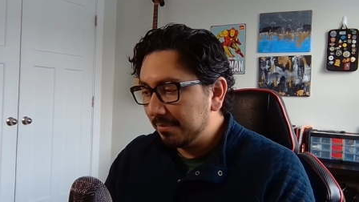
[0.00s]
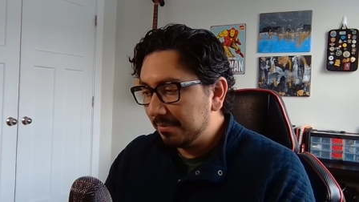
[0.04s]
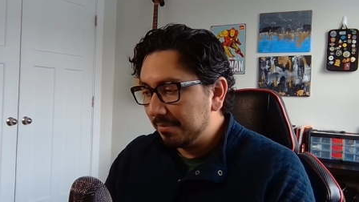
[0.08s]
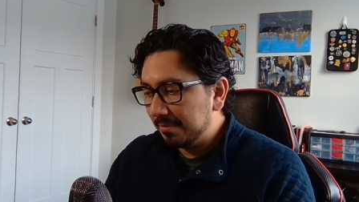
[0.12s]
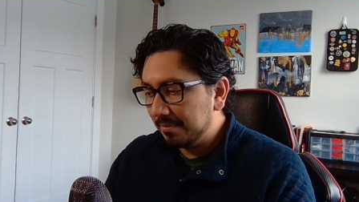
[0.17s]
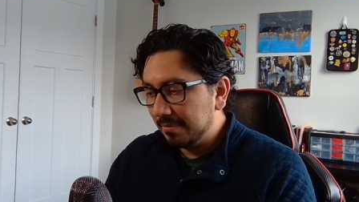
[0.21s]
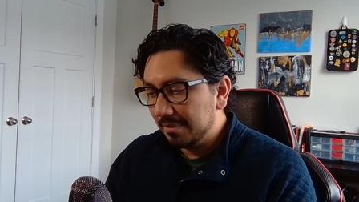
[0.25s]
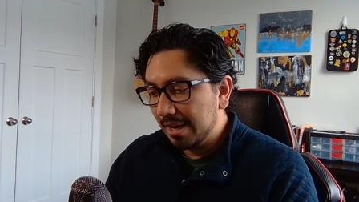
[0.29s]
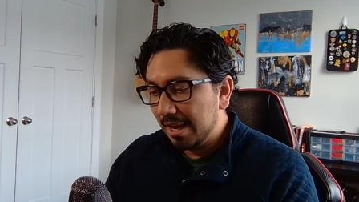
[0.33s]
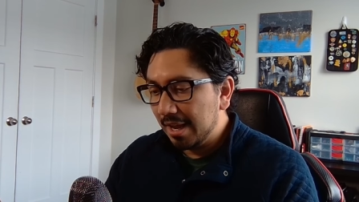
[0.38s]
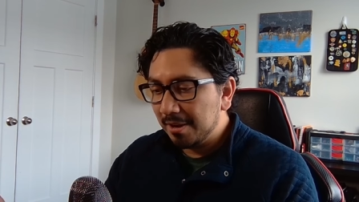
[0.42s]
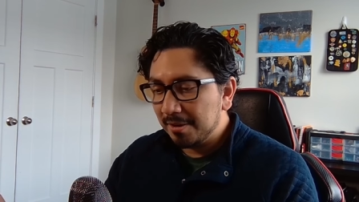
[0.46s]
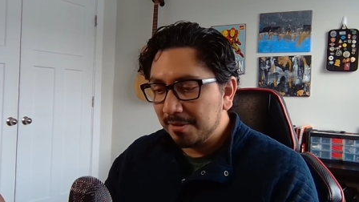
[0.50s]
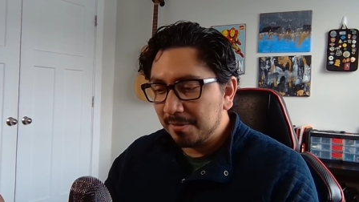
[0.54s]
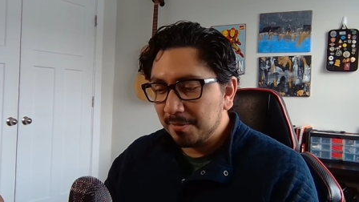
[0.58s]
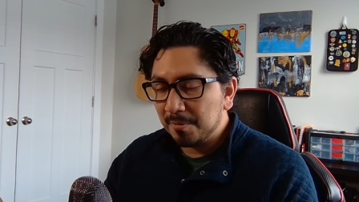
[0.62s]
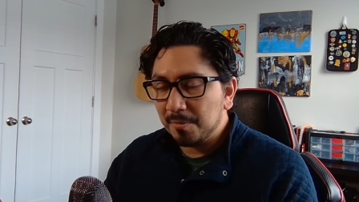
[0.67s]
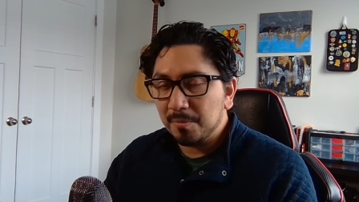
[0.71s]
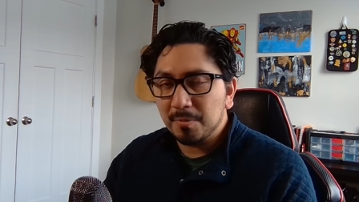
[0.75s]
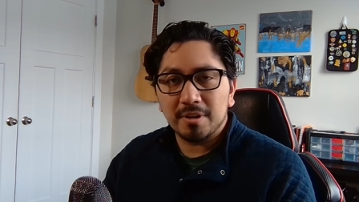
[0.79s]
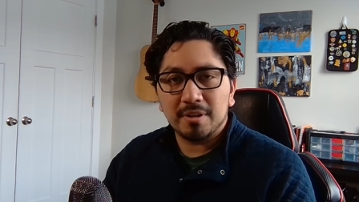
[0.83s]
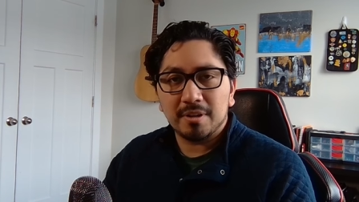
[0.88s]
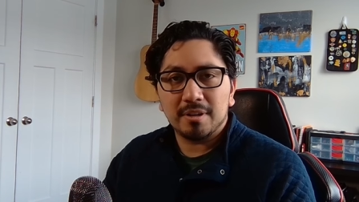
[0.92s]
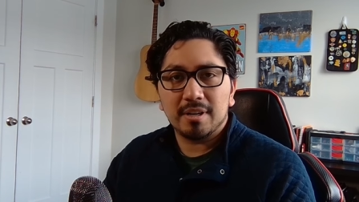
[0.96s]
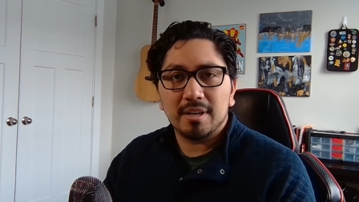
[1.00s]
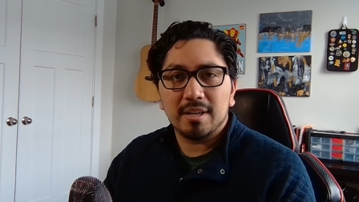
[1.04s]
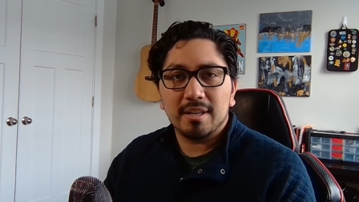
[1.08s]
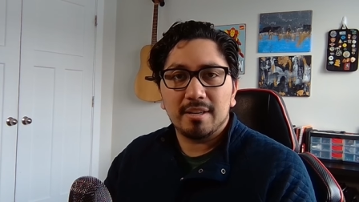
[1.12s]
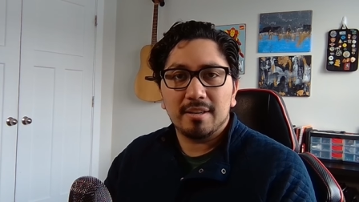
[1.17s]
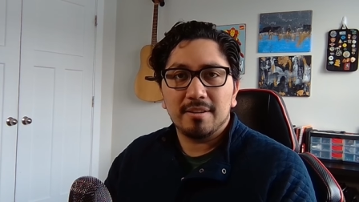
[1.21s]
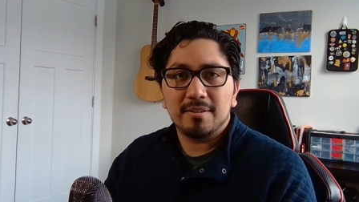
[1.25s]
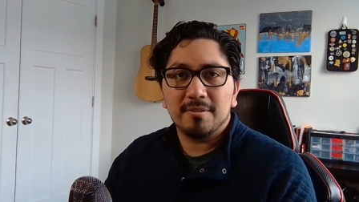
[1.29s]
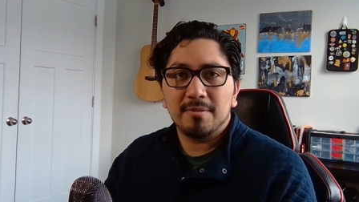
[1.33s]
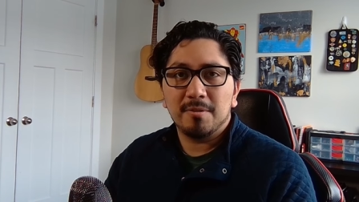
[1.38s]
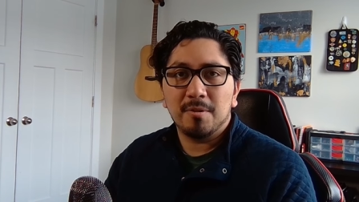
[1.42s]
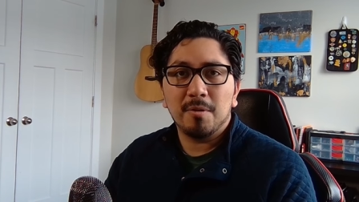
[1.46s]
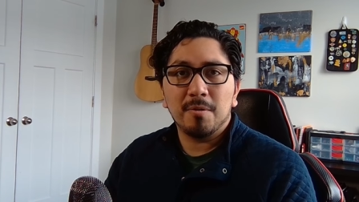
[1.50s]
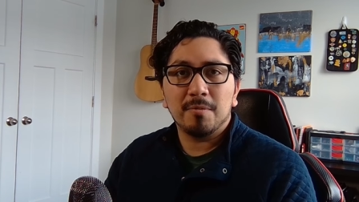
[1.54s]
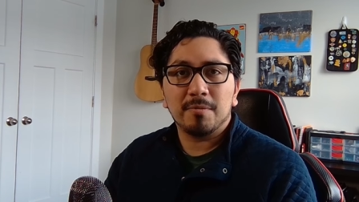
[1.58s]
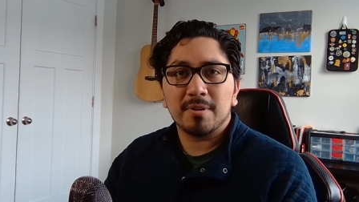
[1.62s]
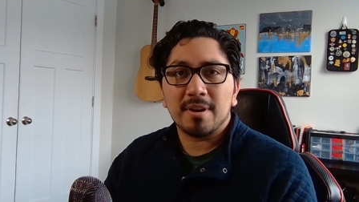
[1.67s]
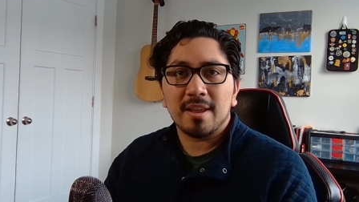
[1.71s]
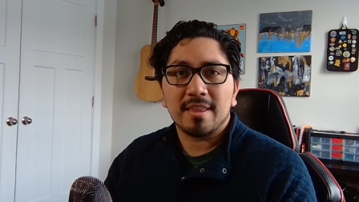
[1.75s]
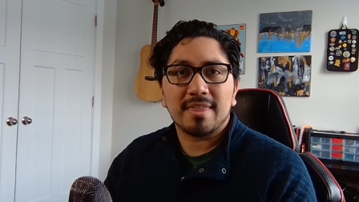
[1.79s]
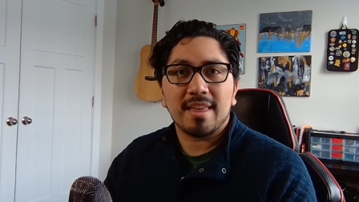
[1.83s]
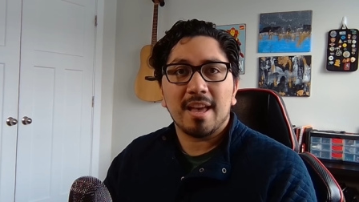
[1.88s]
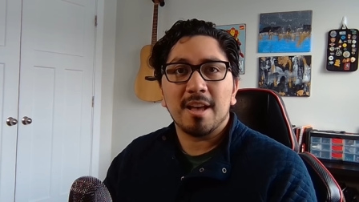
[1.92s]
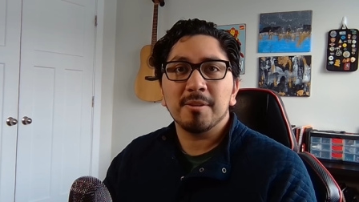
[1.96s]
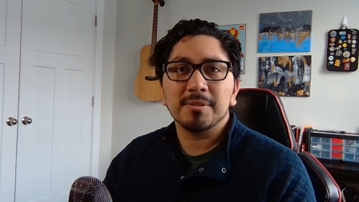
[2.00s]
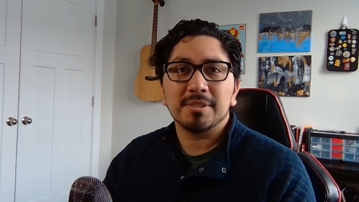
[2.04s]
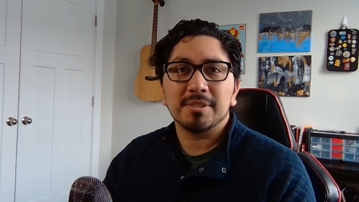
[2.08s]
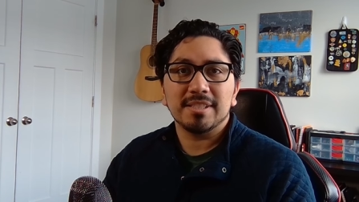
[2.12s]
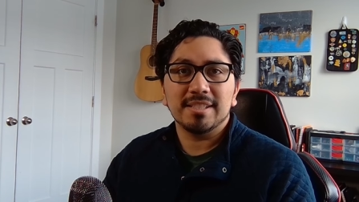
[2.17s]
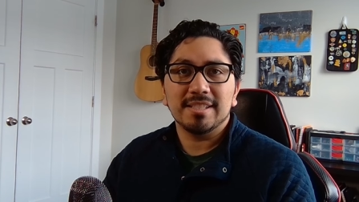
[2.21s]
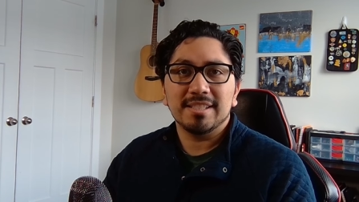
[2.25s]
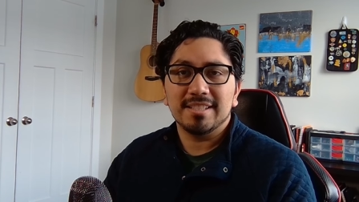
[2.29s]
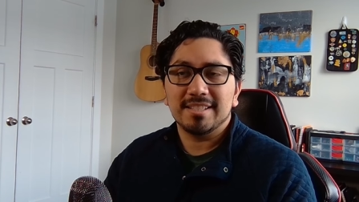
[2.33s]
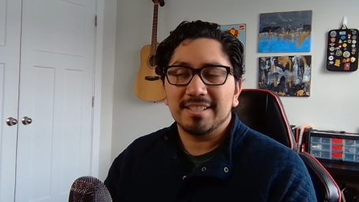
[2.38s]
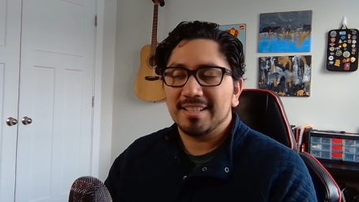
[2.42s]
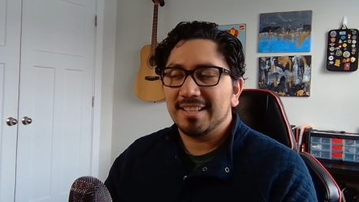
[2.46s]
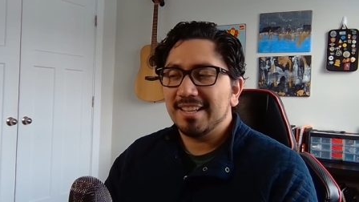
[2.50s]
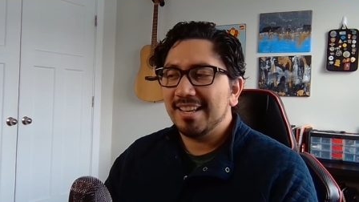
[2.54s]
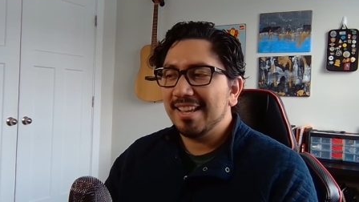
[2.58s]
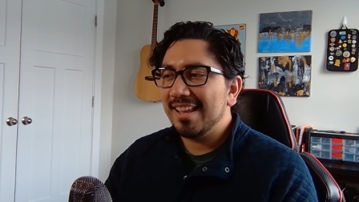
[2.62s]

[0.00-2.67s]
now we're at over a thousand